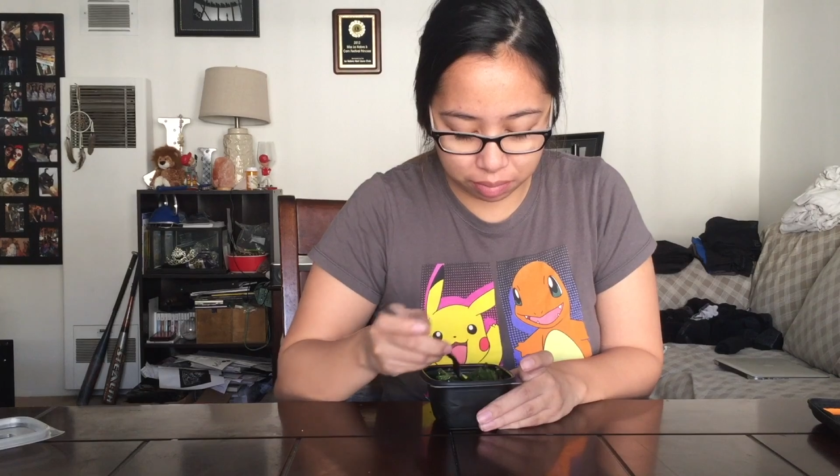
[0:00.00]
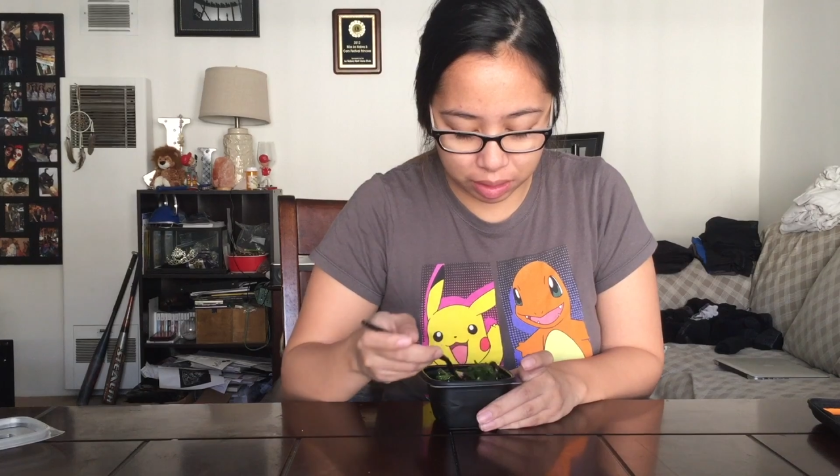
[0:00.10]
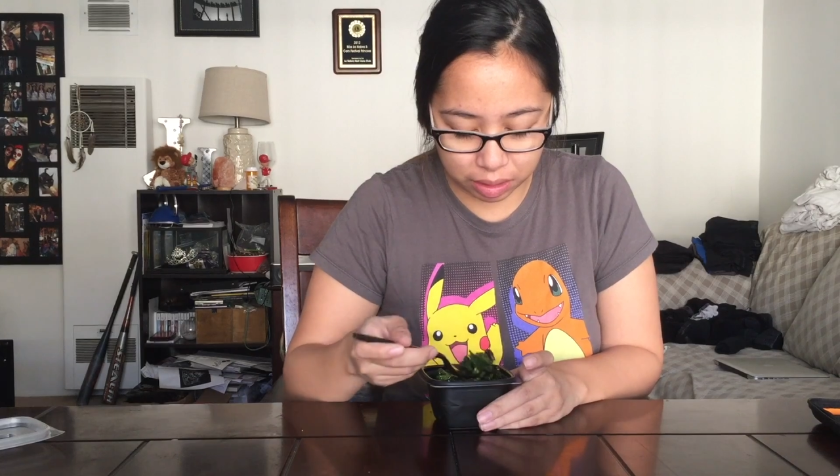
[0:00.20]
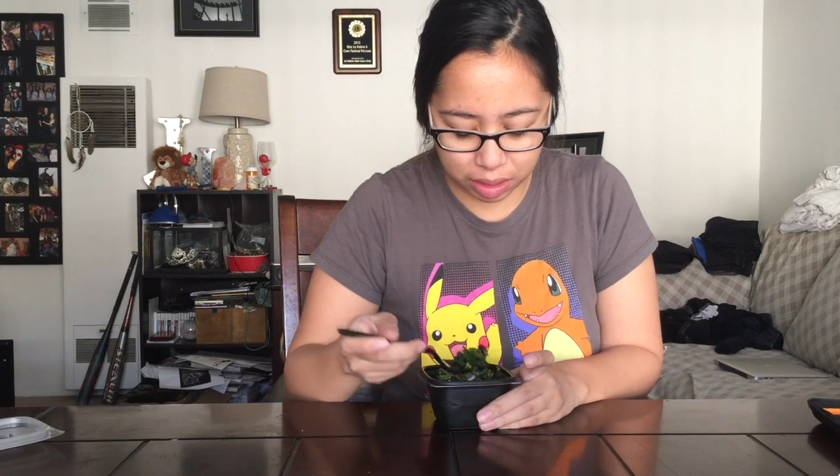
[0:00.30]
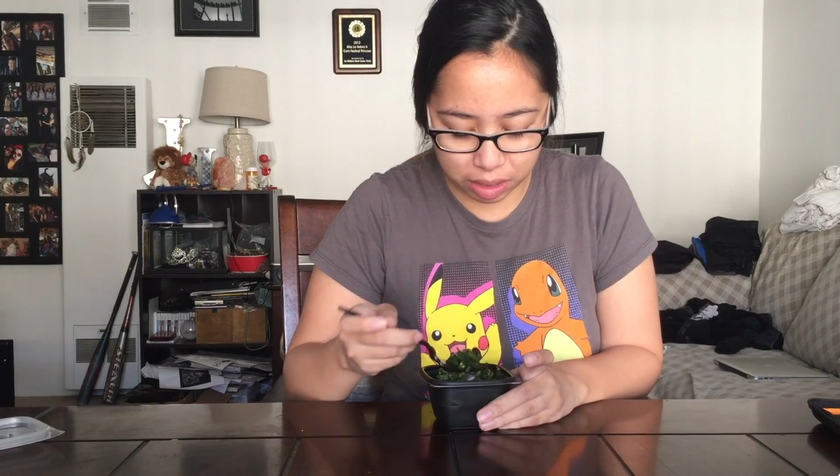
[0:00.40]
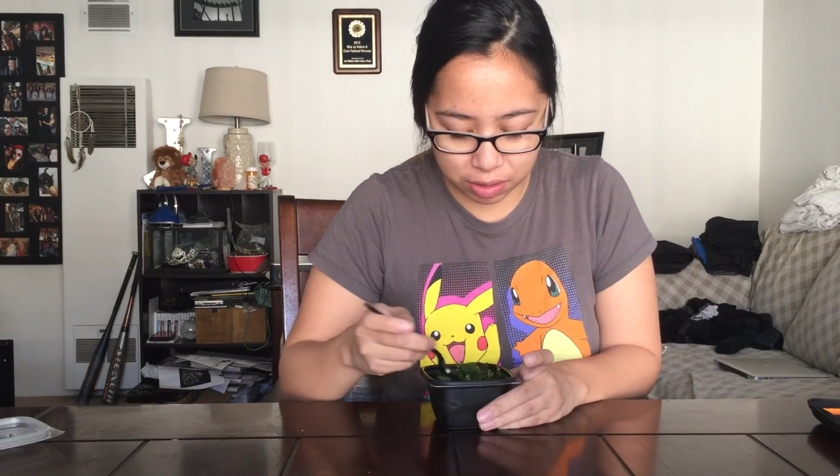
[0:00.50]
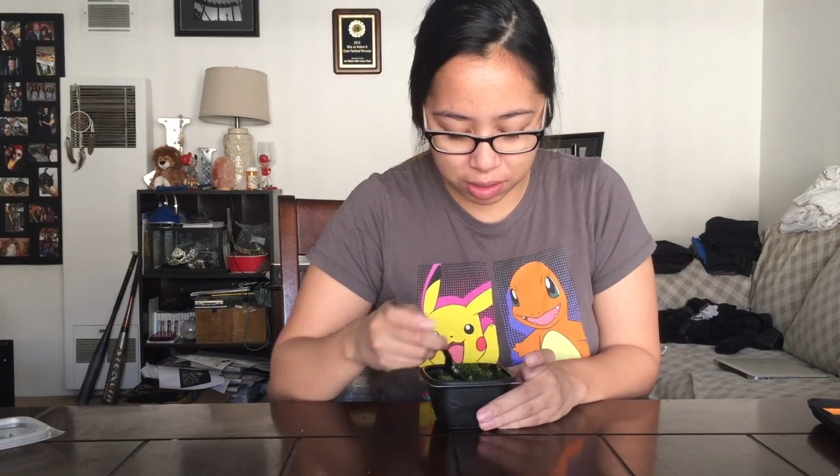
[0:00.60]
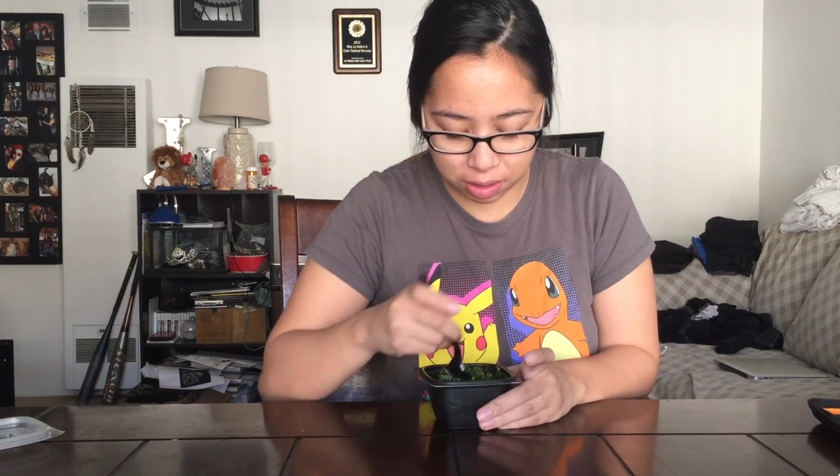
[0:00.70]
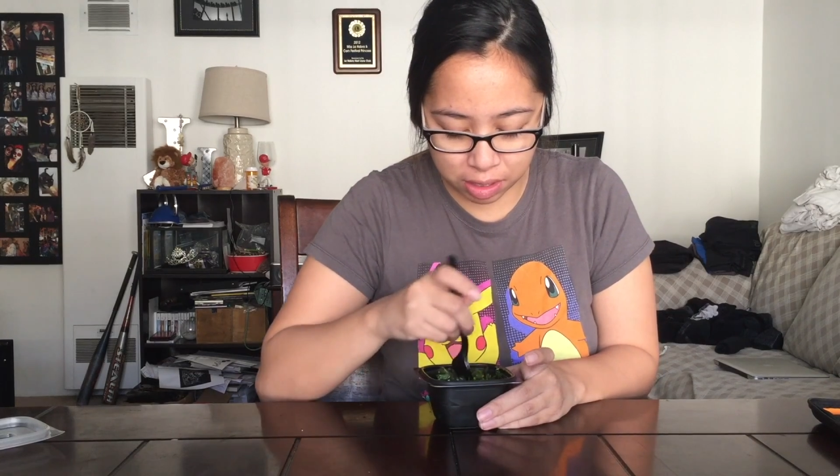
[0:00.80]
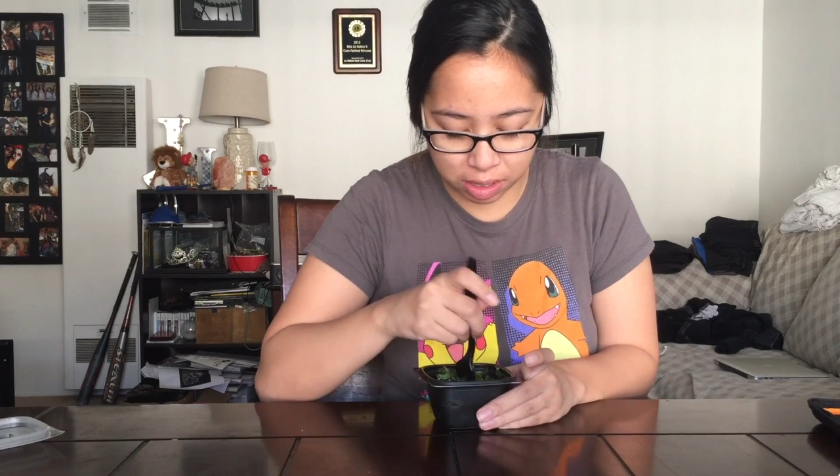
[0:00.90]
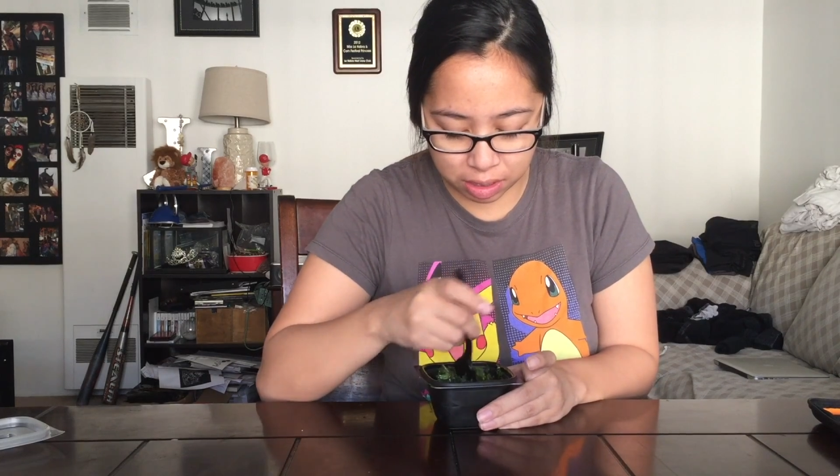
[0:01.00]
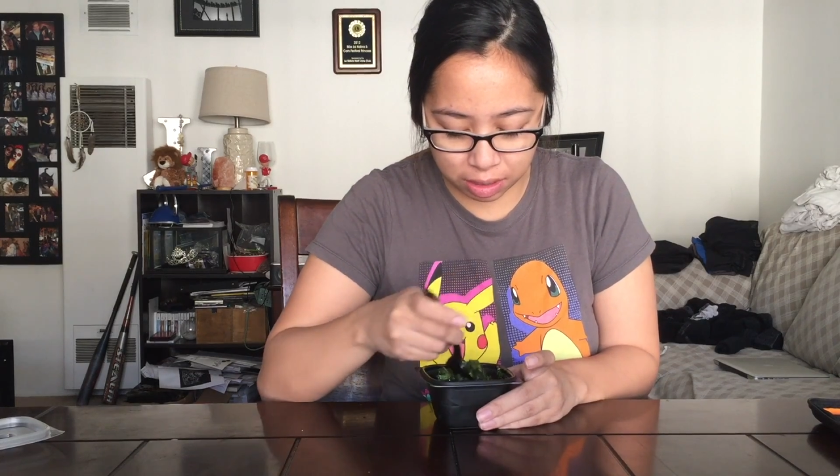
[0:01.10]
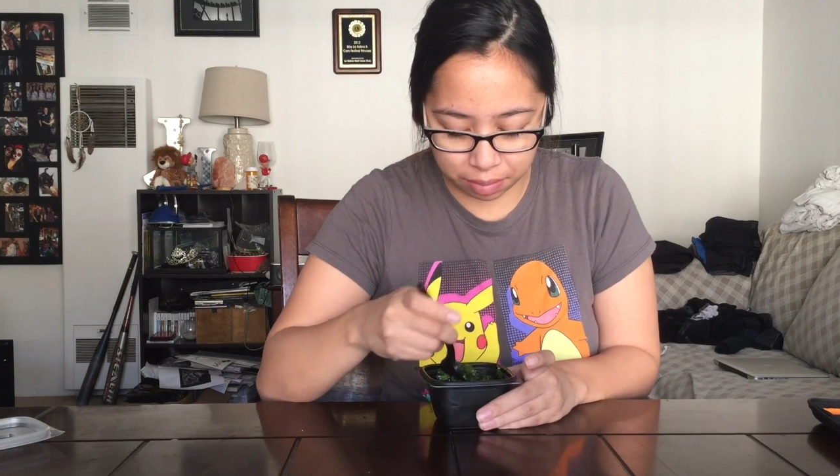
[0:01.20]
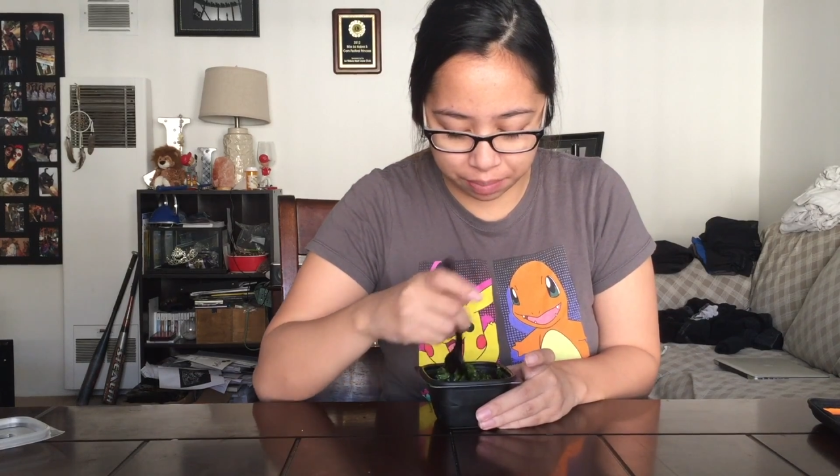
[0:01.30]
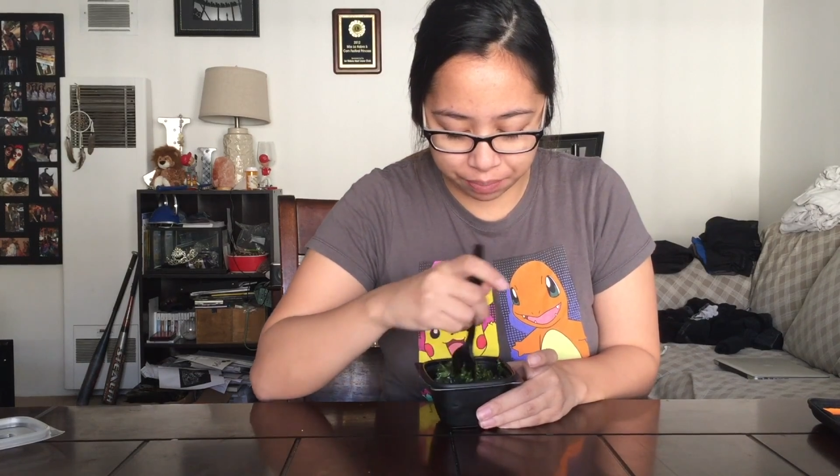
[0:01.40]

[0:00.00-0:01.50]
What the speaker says: And I'll get a cherry in there.